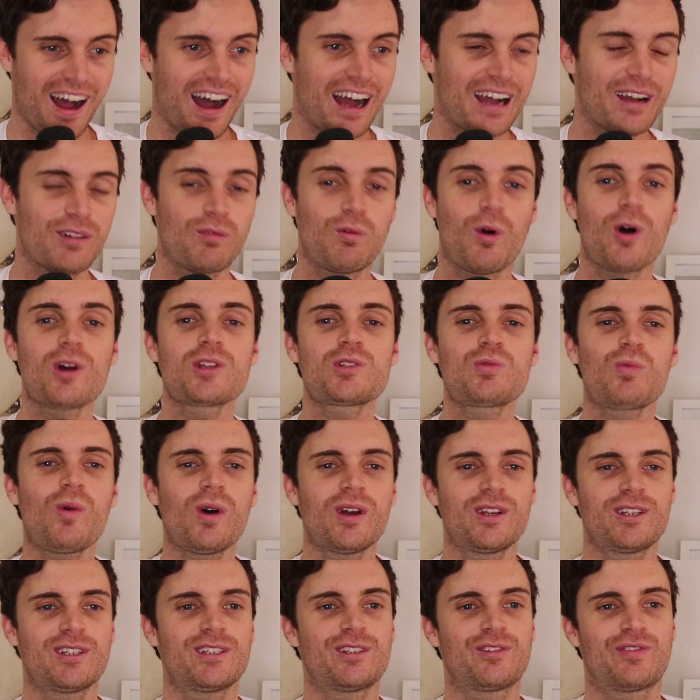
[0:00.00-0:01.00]
I was
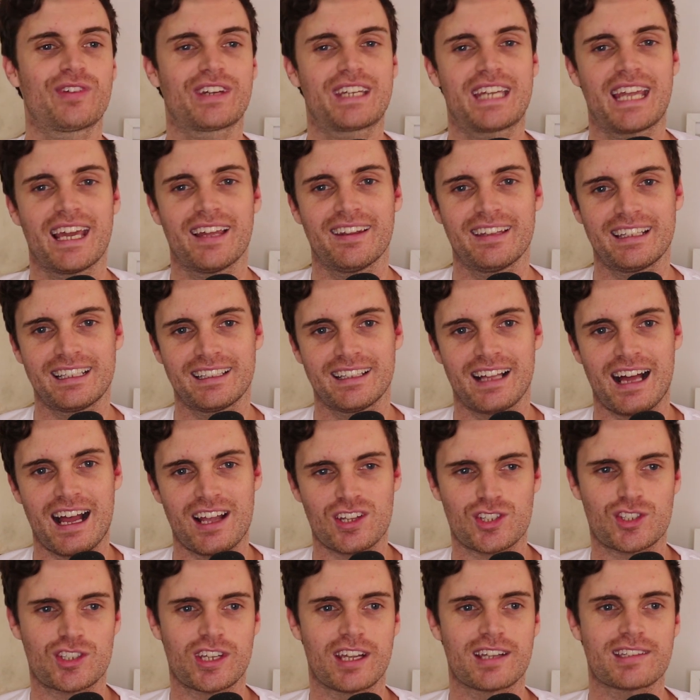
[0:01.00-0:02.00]
wanted for killing
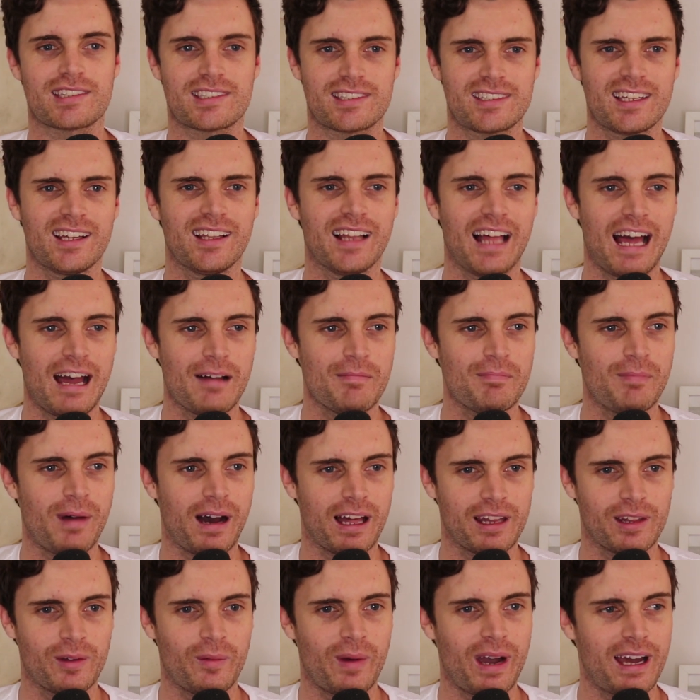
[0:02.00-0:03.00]
last year. Still am,
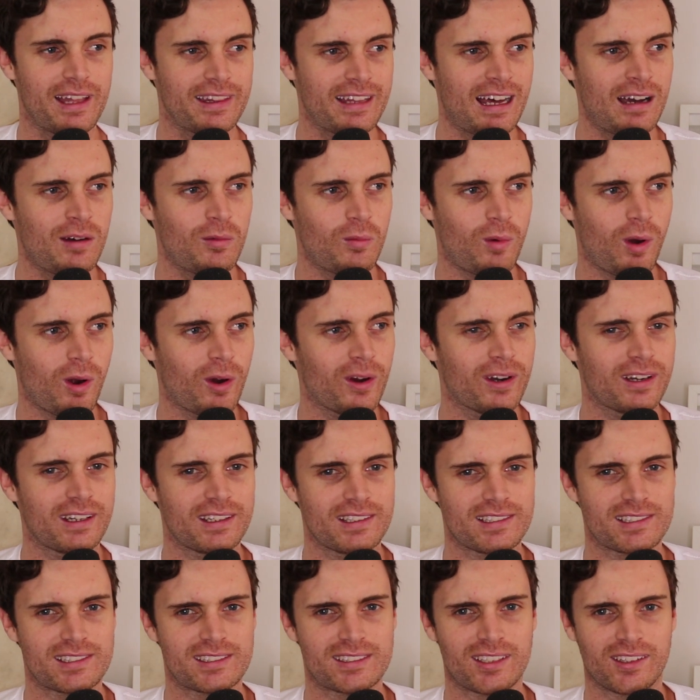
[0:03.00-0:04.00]
by the way. That
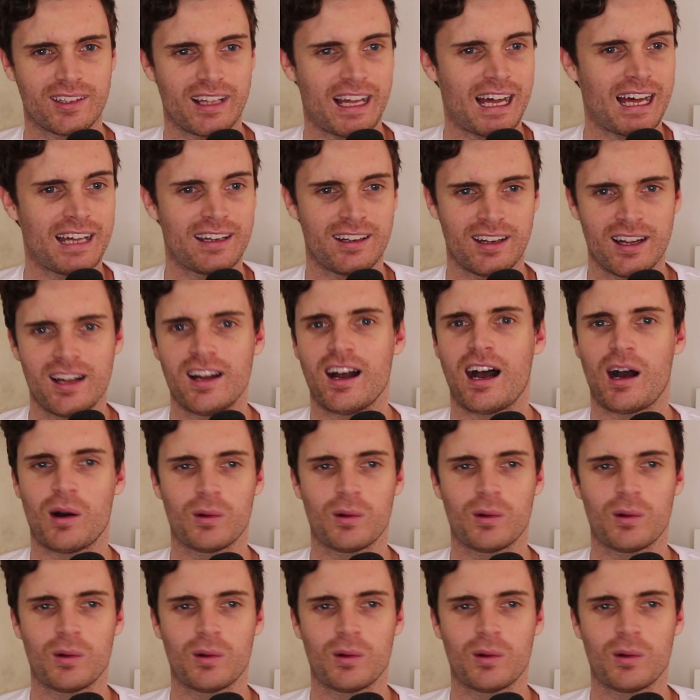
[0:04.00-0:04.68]
warrant is still out.